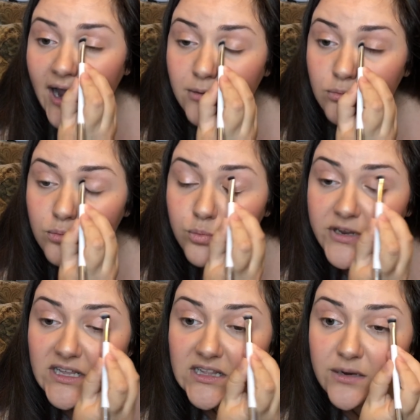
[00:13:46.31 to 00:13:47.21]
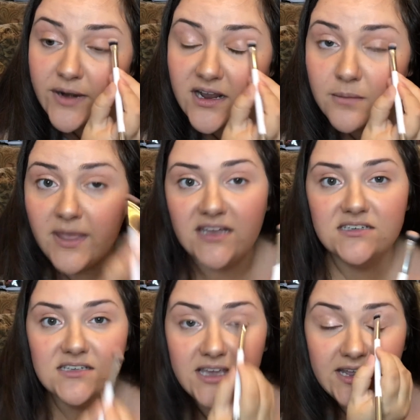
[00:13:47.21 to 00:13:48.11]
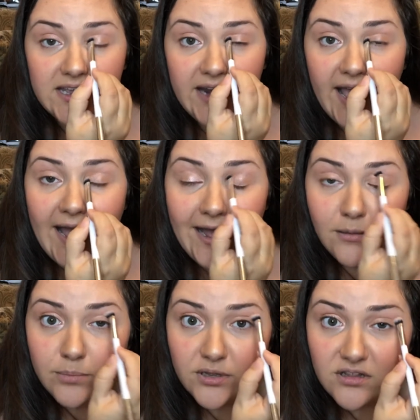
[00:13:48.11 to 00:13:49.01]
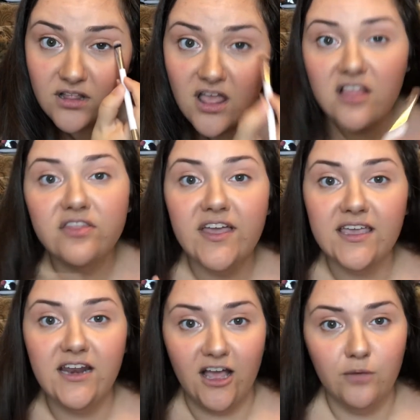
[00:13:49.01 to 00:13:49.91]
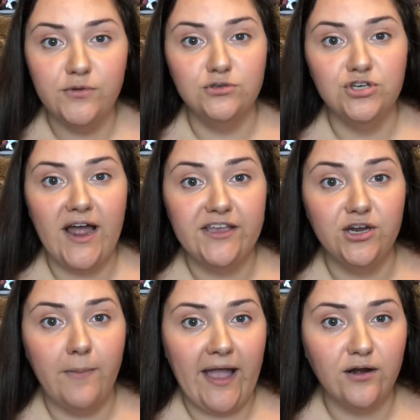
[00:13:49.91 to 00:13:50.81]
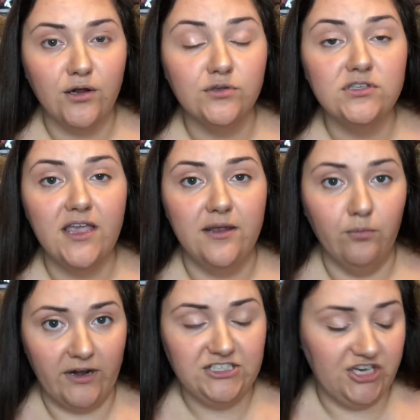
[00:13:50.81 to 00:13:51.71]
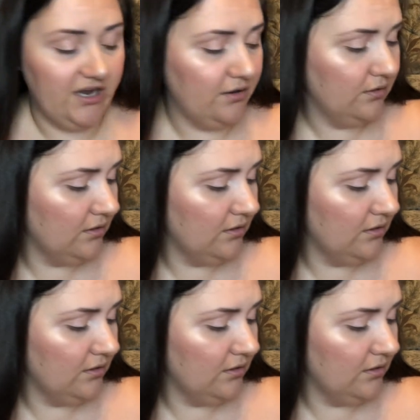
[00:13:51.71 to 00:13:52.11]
I really recommend getting an app that can help you track your macros in ratio.